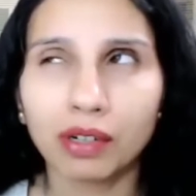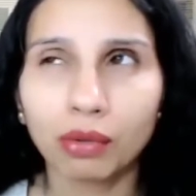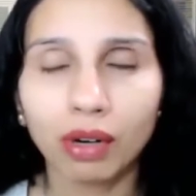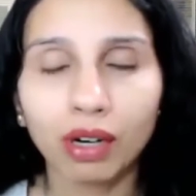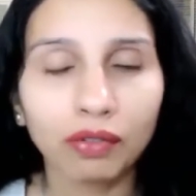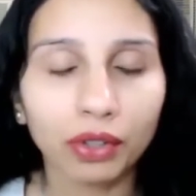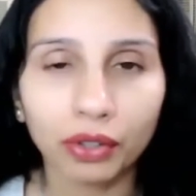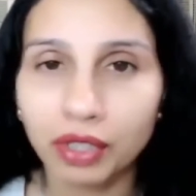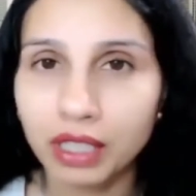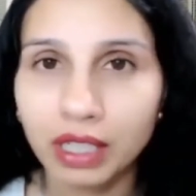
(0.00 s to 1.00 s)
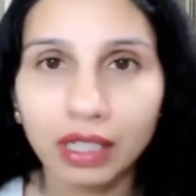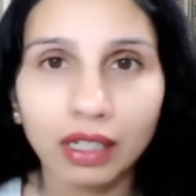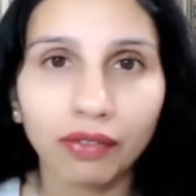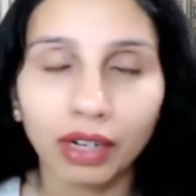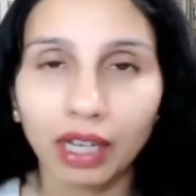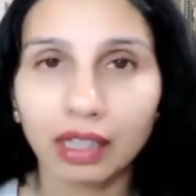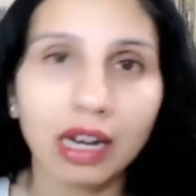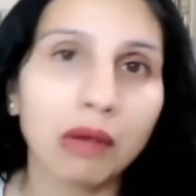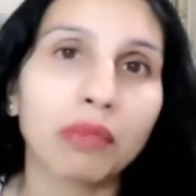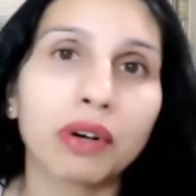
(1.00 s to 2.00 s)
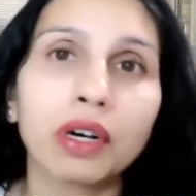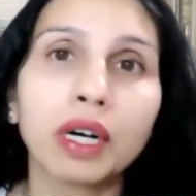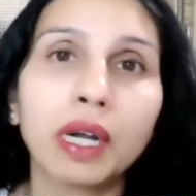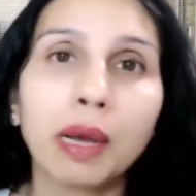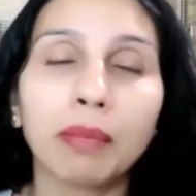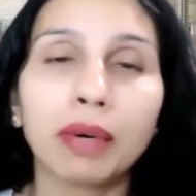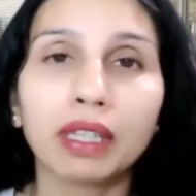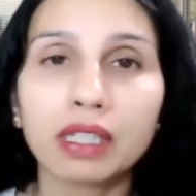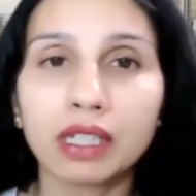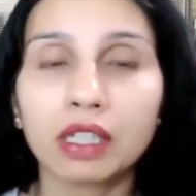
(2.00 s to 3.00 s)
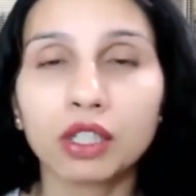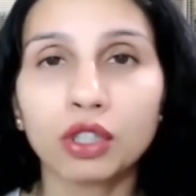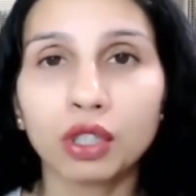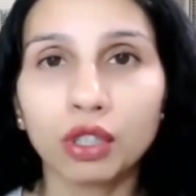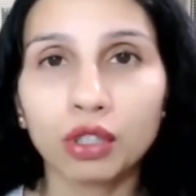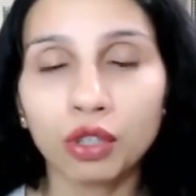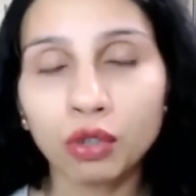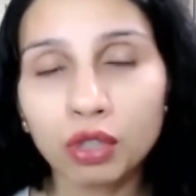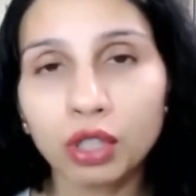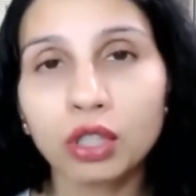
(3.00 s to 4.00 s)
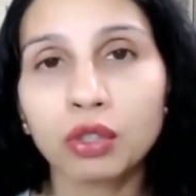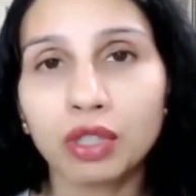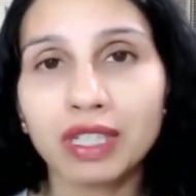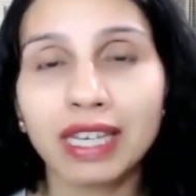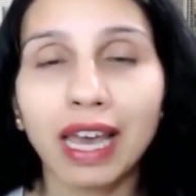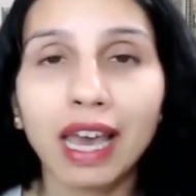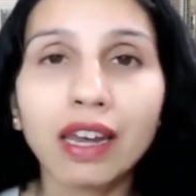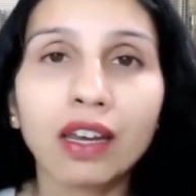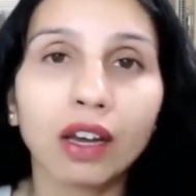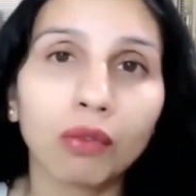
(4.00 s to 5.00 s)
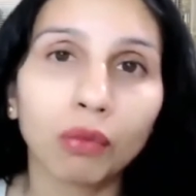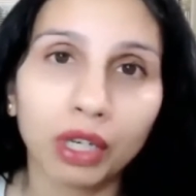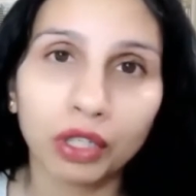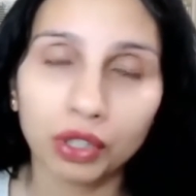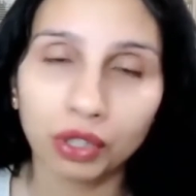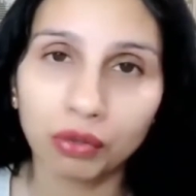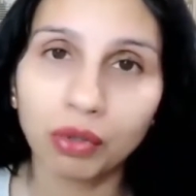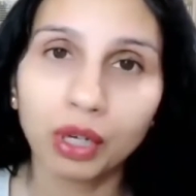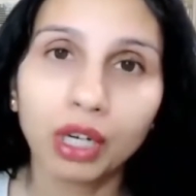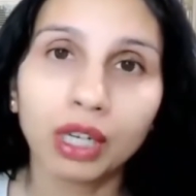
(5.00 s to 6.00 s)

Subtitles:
12 or 13, I forget the number, but this is usually towards the end of week 2.